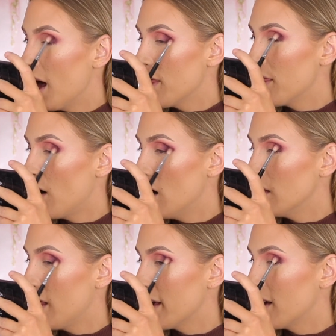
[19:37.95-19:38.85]
I
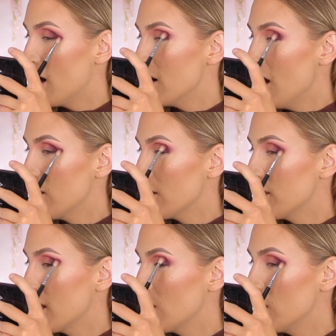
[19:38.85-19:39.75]
thought like another
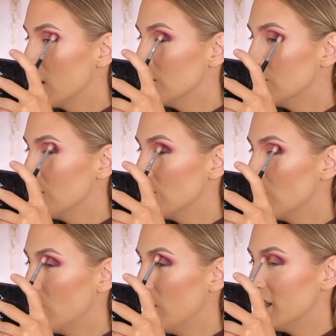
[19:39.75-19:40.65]
thing we could
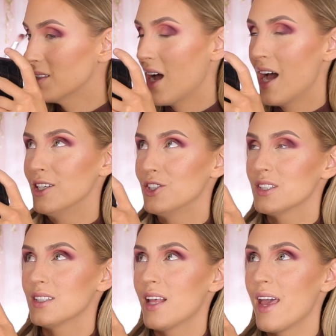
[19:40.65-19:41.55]
do is kind of
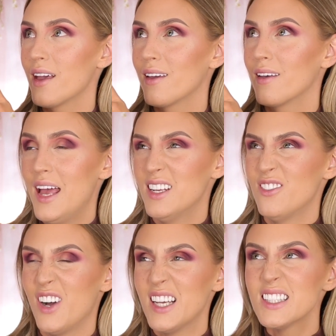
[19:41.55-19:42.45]
just like an
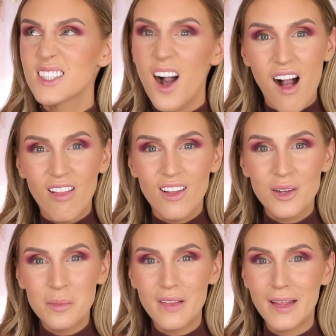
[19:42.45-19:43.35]
advice
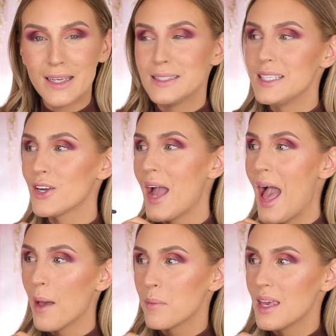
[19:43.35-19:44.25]
column, like a Dear
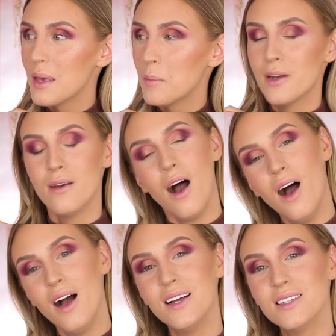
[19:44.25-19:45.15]
Abby, but
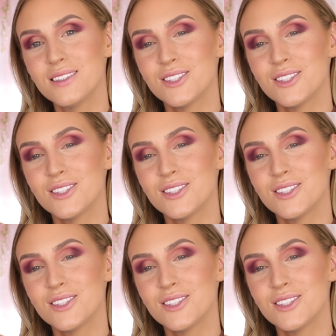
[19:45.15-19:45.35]
not.